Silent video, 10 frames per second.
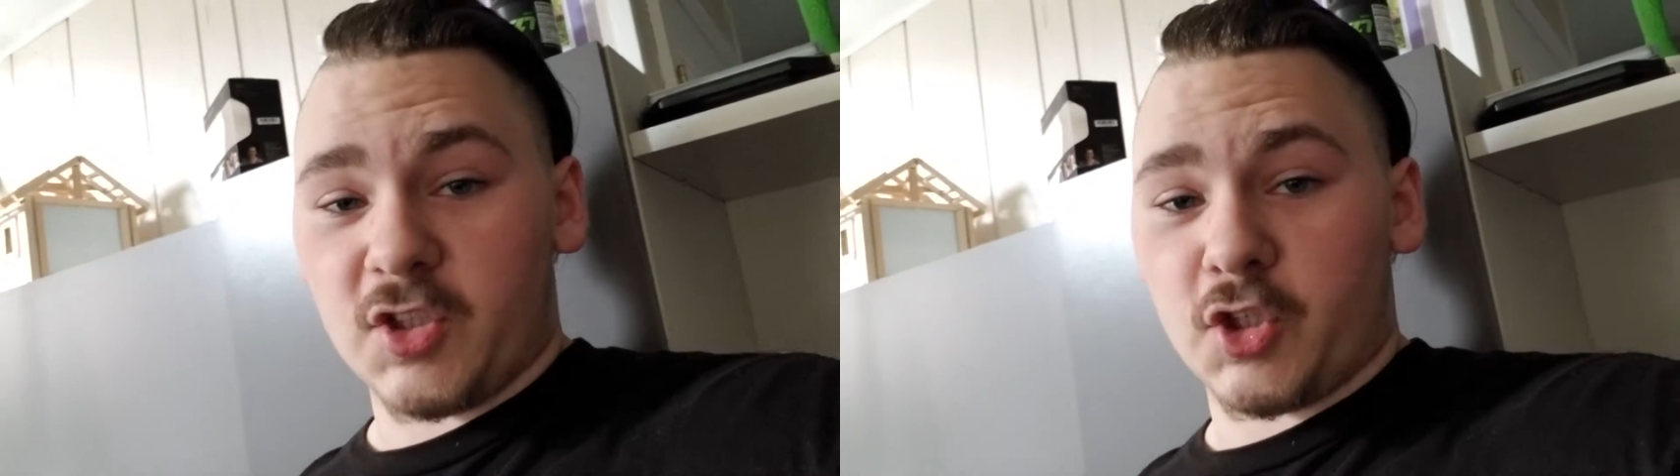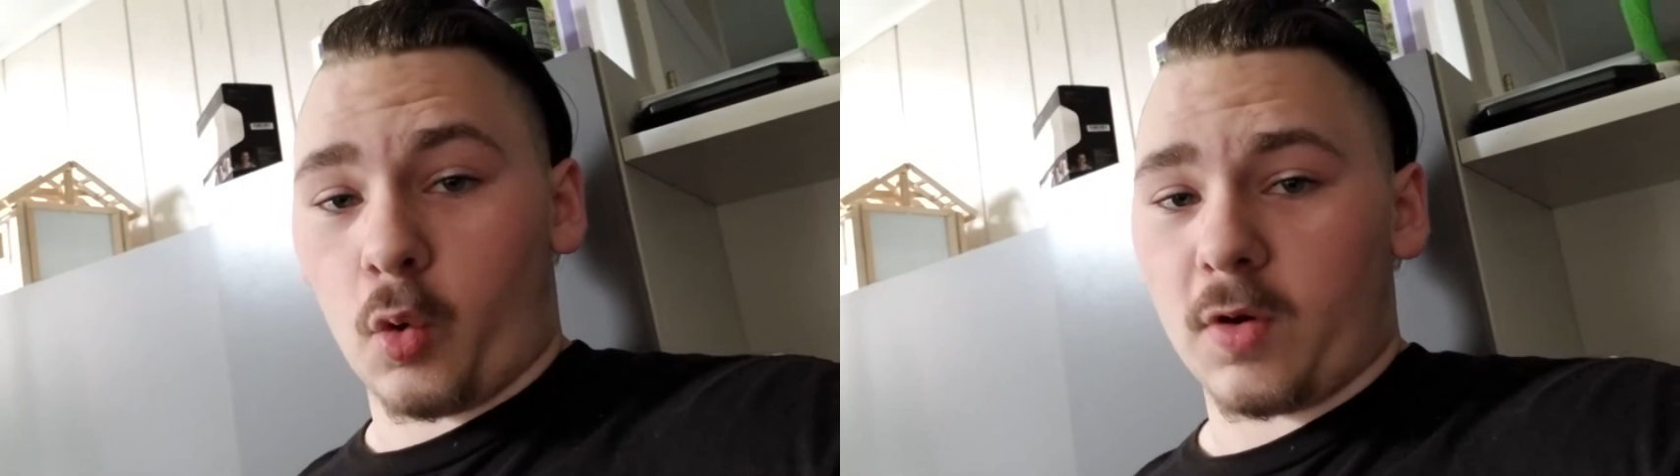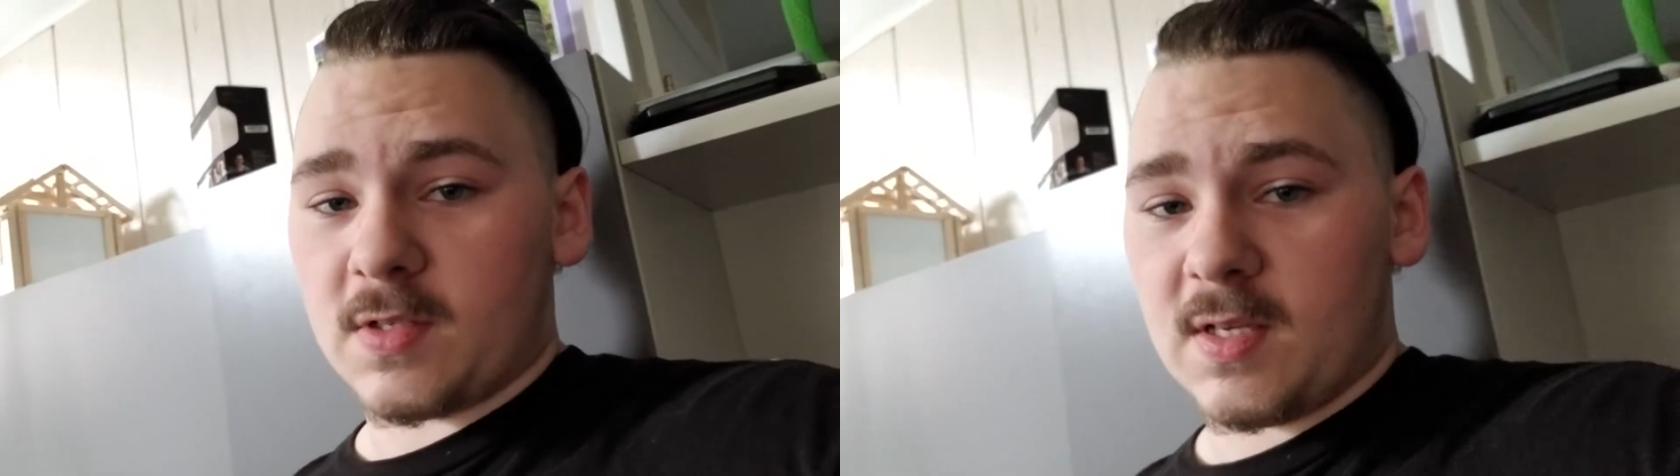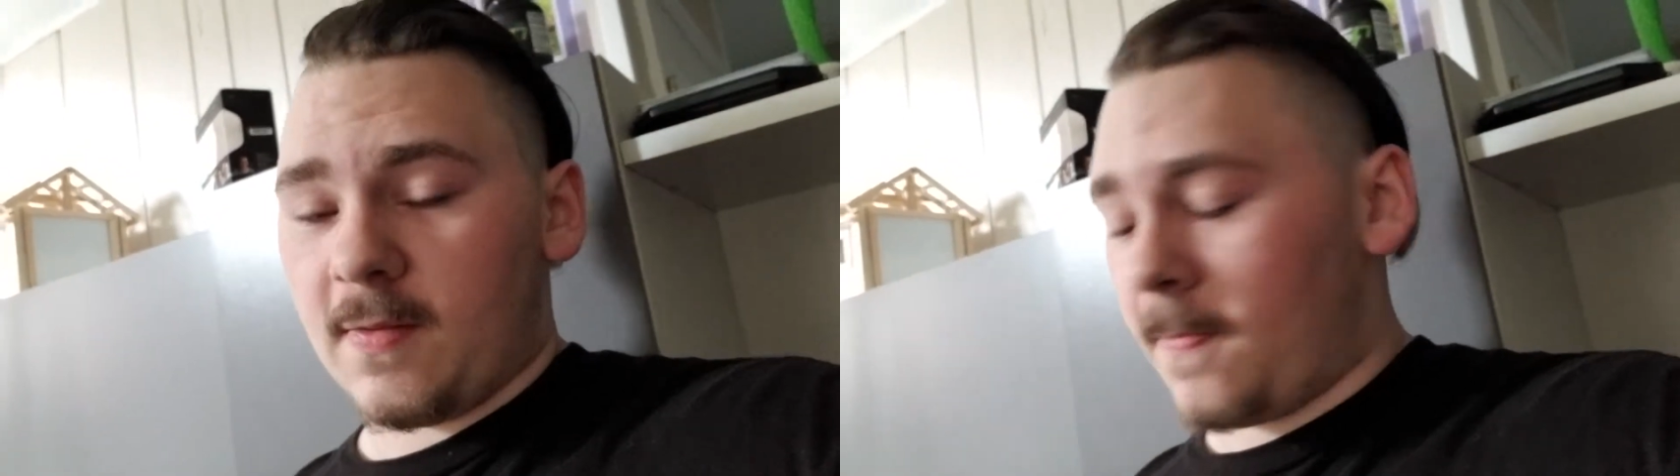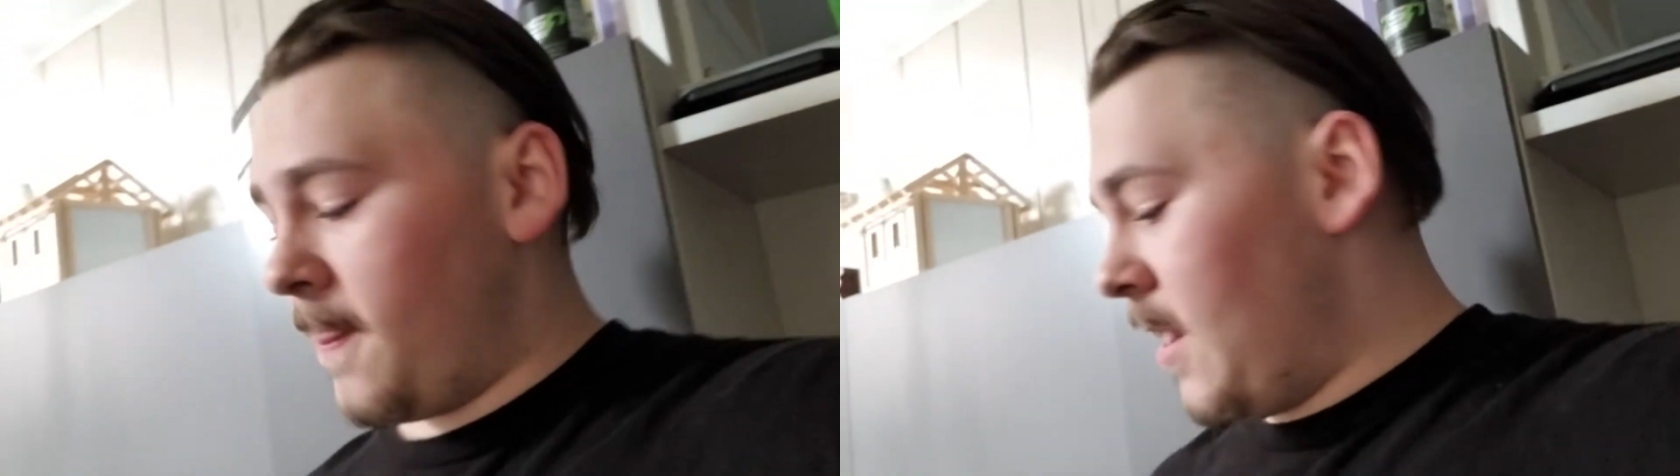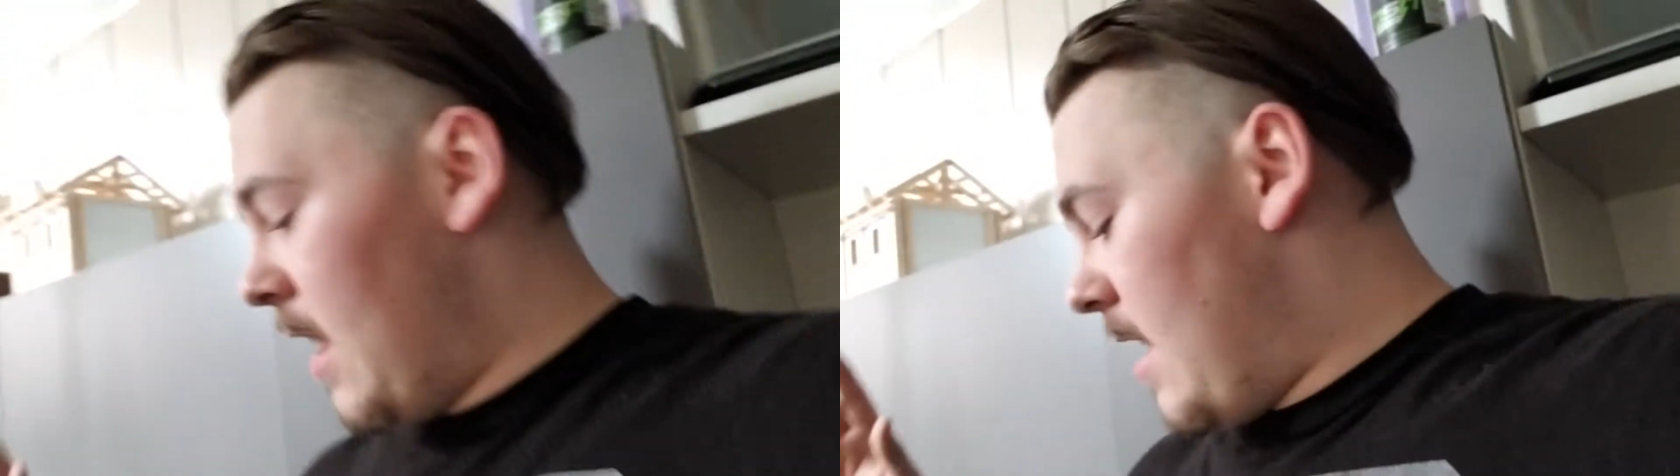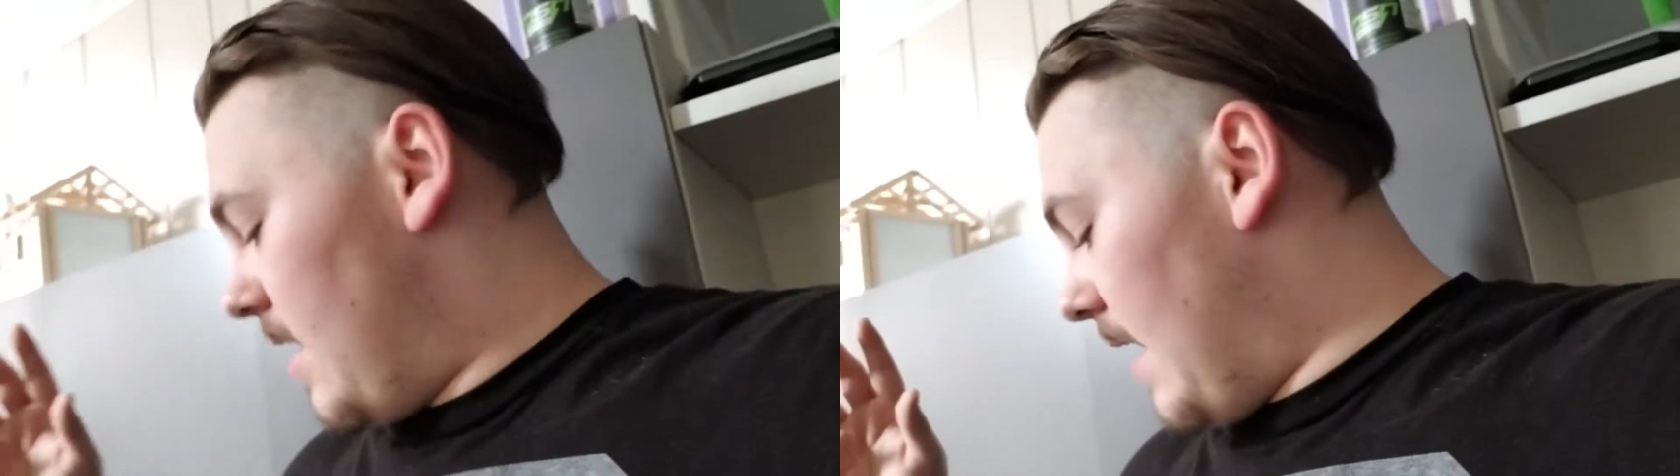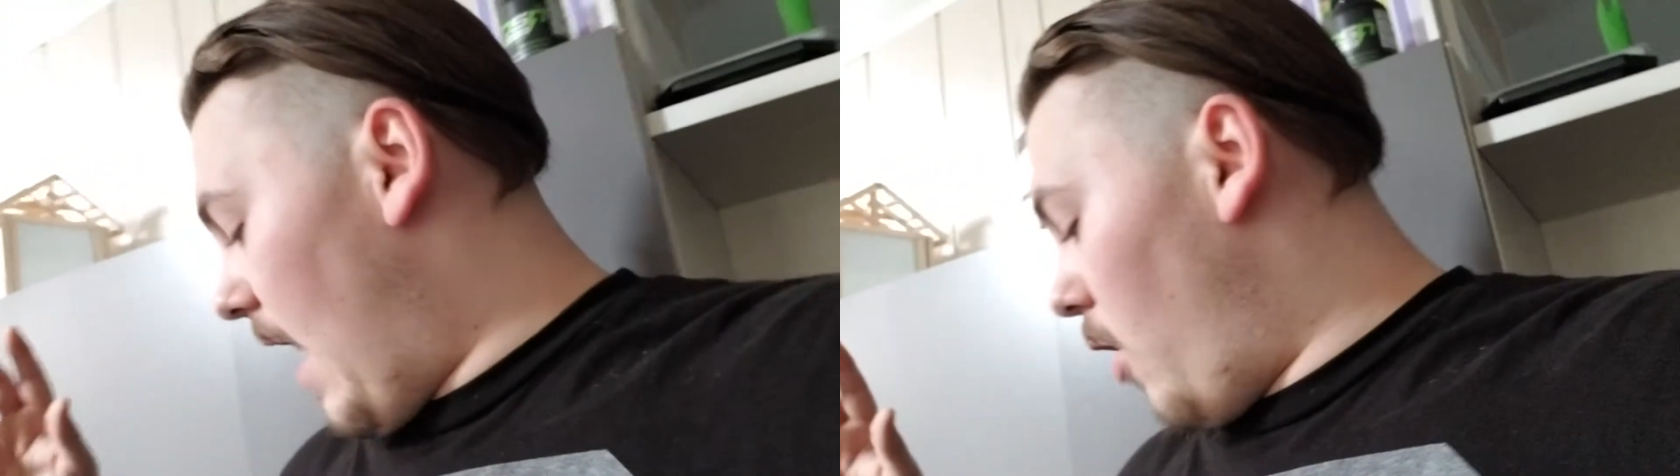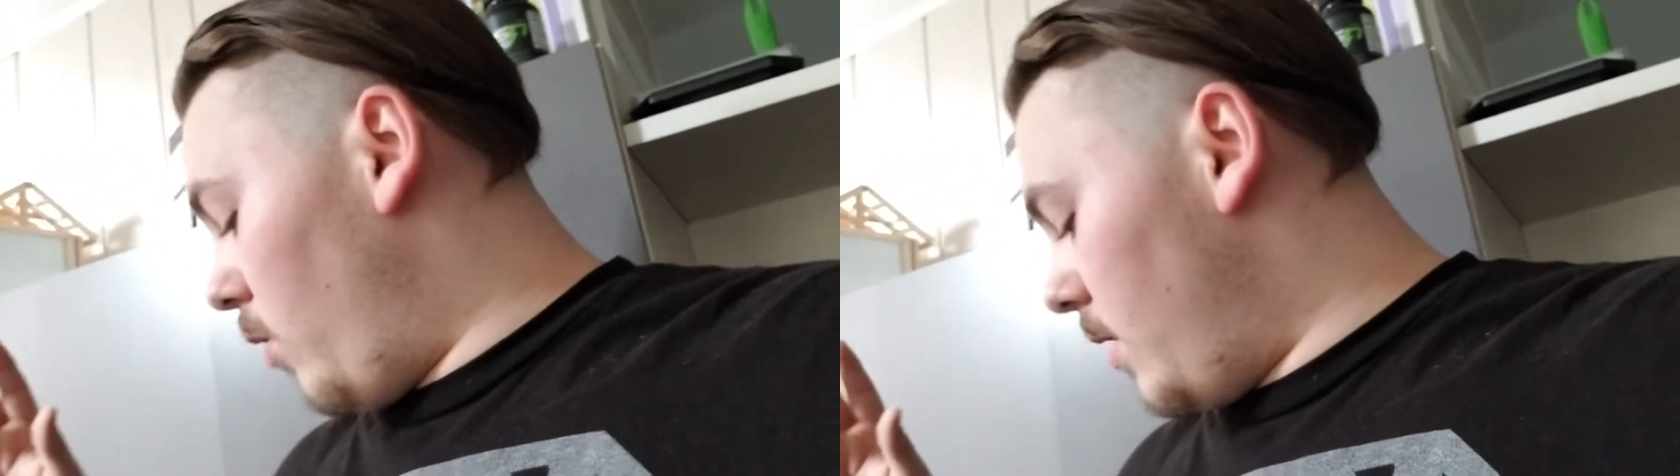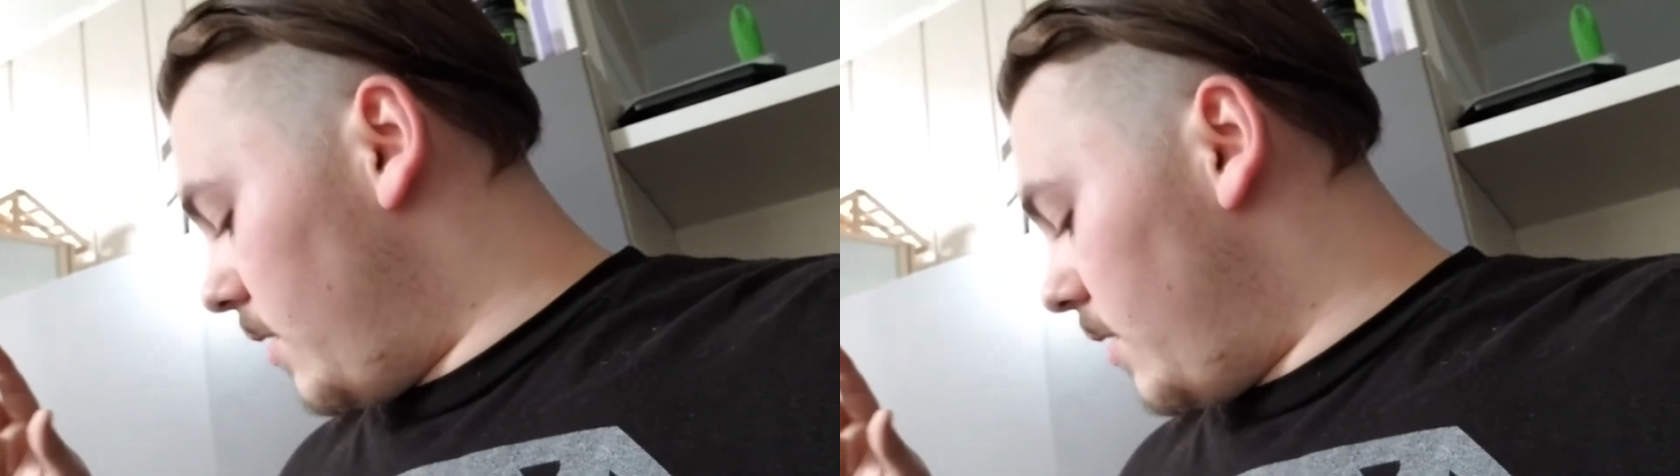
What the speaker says: short. Now,